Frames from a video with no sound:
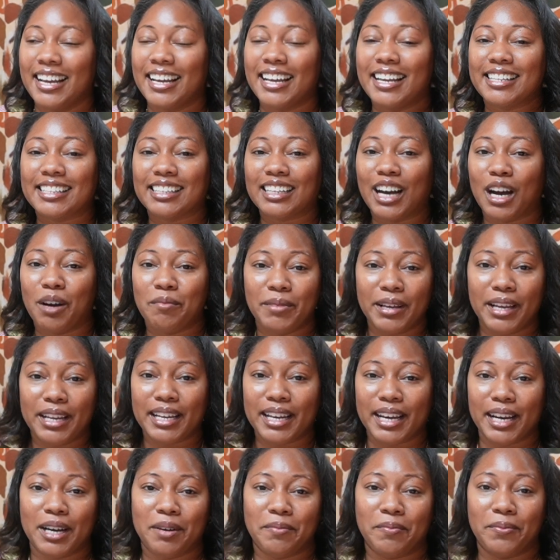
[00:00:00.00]
is coming
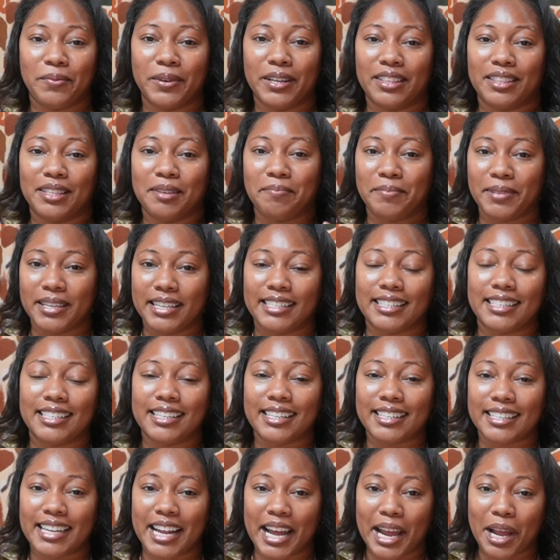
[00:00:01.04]
up with the
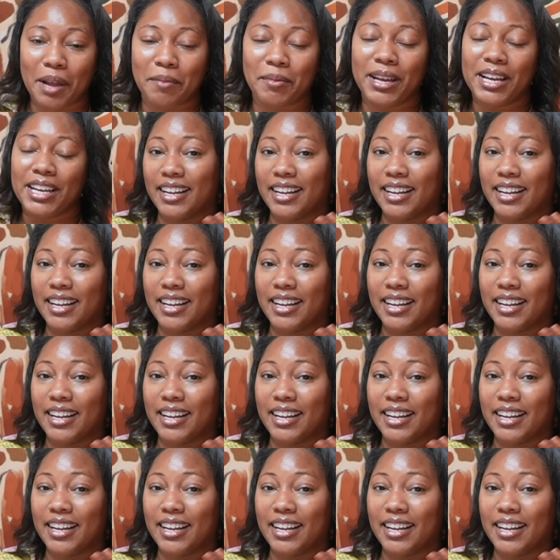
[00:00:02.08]
business name.